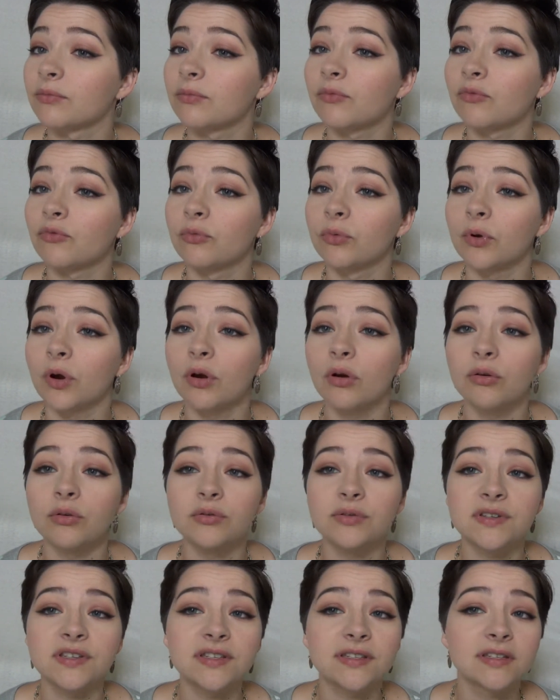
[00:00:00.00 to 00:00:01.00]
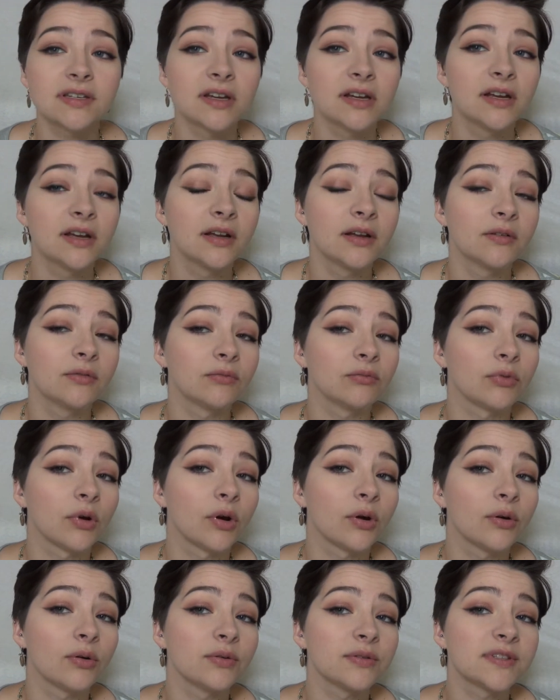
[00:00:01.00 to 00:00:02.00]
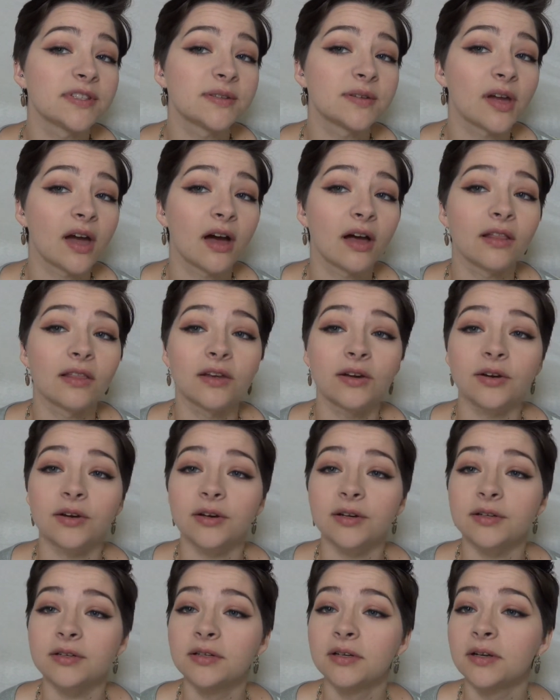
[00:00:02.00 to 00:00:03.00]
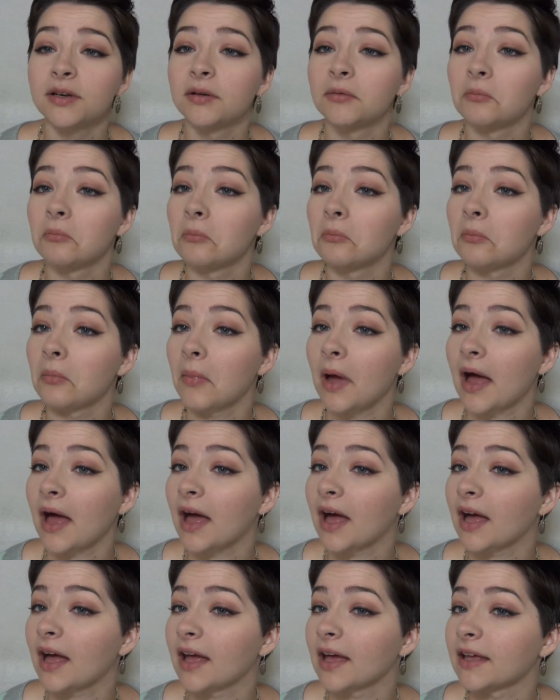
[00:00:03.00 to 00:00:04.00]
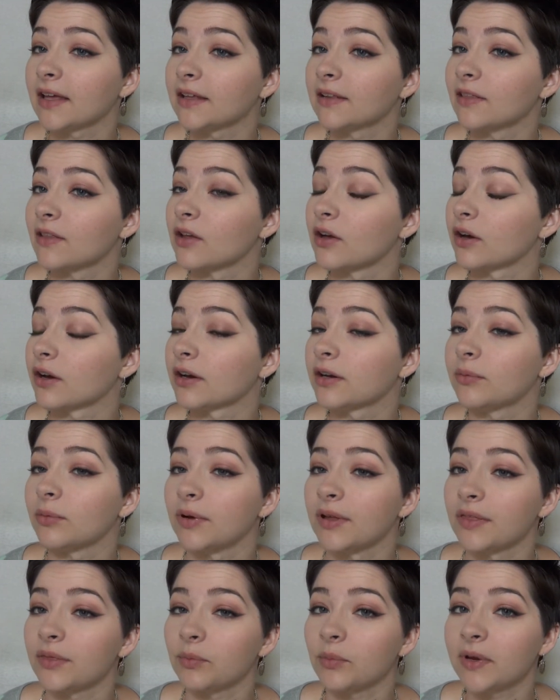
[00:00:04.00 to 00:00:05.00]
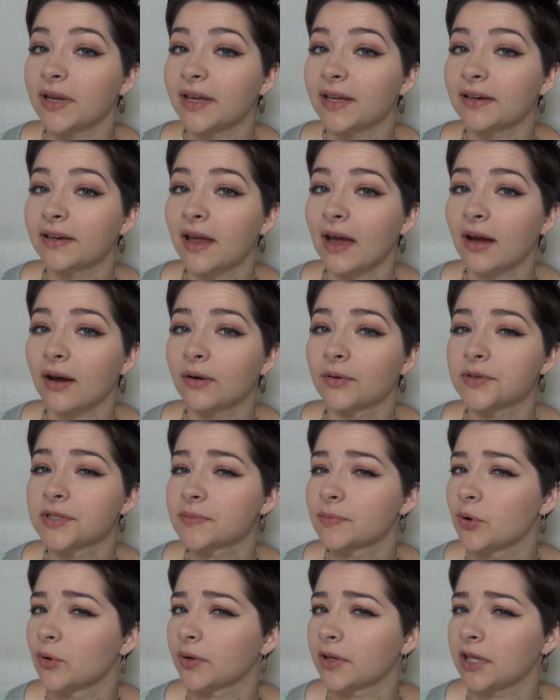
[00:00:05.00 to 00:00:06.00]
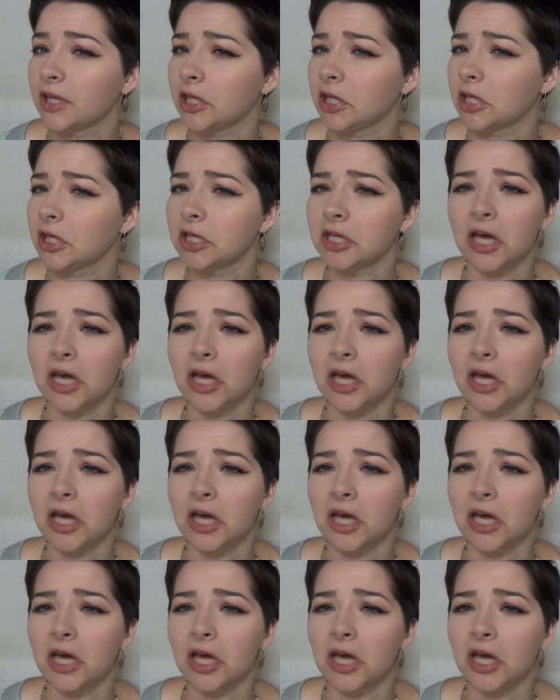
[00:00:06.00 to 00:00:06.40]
rose-colored eye look with winged out smoky